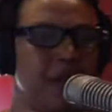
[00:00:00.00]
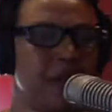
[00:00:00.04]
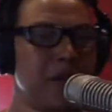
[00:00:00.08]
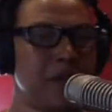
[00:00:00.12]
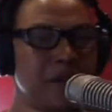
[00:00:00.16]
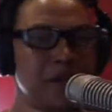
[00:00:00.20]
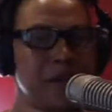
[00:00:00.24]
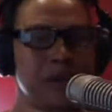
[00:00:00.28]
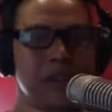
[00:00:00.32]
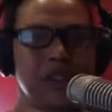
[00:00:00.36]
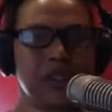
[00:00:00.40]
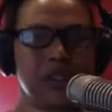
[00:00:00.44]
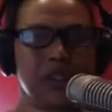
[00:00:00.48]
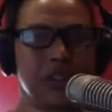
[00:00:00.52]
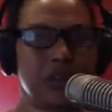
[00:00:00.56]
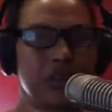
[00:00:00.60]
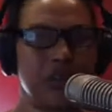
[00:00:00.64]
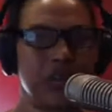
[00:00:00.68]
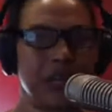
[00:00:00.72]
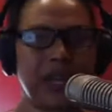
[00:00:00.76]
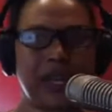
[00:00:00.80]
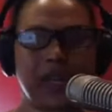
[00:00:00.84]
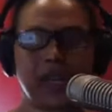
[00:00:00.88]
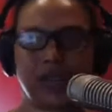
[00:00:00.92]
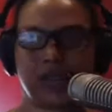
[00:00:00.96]
I remember just
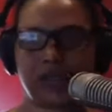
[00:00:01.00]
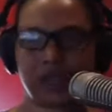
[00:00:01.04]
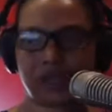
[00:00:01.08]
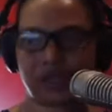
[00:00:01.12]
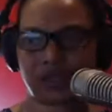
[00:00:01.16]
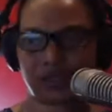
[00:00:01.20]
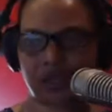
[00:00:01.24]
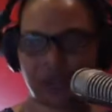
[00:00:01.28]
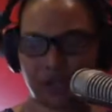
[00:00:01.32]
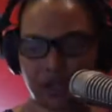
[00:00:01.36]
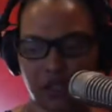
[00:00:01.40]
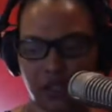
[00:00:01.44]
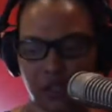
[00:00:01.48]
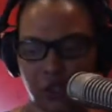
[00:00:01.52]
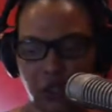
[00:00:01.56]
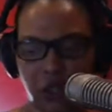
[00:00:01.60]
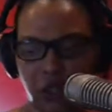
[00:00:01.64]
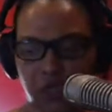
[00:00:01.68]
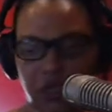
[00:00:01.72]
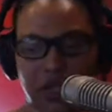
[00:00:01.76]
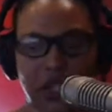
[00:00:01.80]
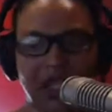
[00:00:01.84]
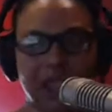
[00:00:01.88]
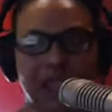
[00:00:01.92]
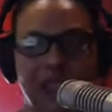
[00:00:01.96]
going out just to the schools
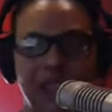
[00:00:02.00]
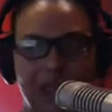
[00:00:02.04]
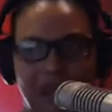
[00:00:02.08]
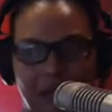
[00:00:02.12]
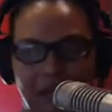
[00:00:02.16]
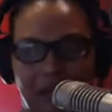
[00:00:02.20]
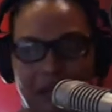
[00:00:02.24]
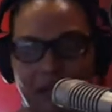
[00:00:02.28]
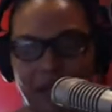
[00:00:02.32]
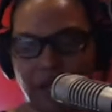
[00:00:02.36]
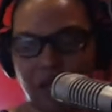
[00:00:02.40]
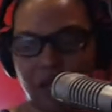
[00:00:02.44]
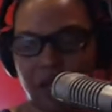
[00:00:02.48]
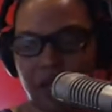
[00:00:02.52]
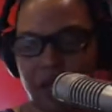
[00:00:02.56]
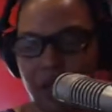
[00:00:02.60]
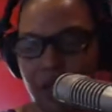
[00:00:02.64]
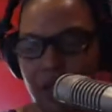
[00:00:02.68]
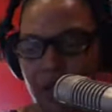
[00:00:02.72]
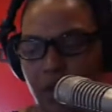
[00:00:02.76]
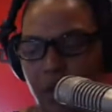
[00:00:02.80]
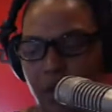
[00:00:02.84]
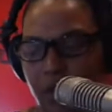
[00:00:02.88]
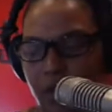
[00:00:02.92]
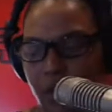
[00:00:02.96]
because my book had
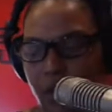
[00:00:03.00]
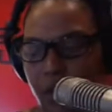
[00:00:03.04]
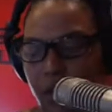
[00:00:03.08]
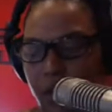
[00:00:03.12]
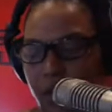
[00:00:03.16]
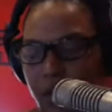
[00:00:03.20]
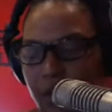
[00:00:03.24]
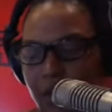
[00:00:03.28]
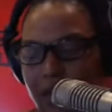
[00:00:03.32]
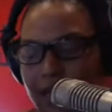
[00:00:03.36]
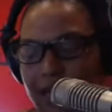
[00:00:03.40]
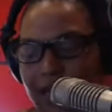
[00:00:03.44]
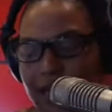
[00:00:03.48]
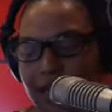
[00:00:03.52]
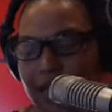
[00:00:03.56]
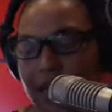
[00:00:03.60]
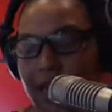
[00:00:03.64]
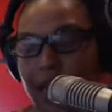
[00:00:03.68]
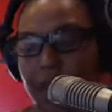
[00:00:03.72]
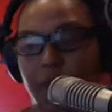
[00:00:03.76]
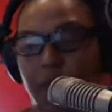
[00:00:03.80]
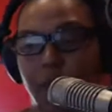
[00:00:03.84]
been published at that time.